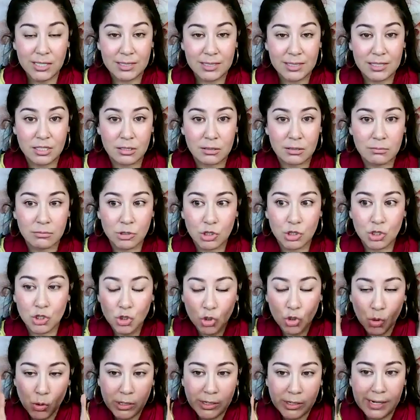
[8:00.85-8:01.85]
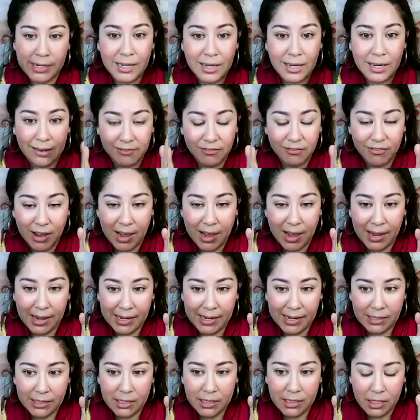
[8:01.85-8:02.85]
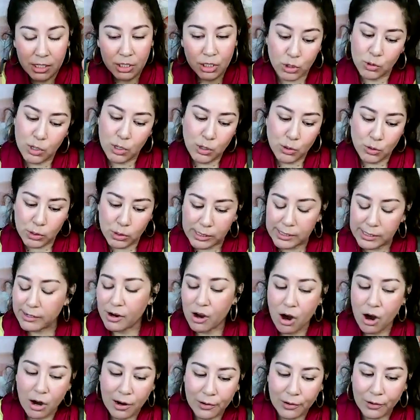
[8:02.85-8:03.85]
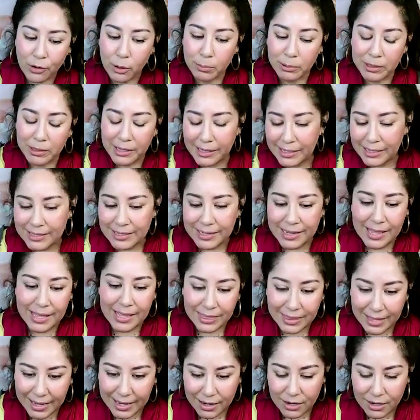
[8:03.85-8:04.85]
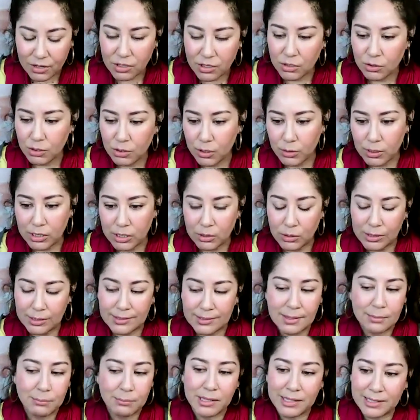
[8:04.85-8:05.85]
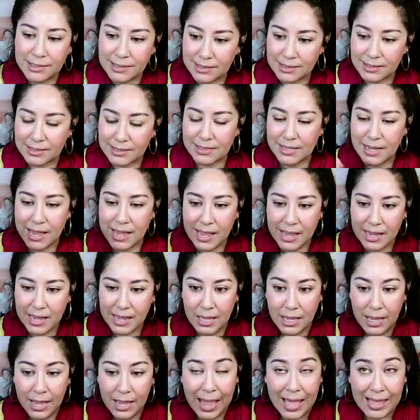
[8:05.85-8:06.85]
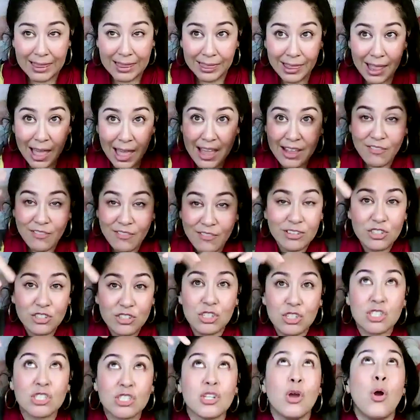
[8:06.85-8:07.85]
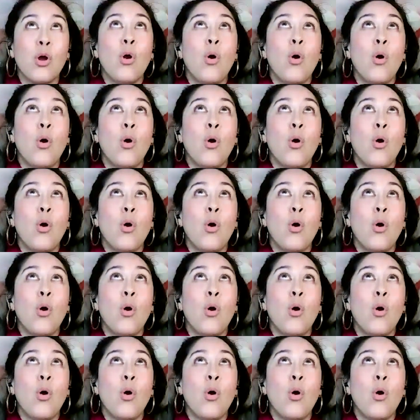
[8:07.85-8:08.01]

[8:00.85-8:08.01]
is short and confined. You need a car or a plane to get there. That you need someplace to stay. And life is just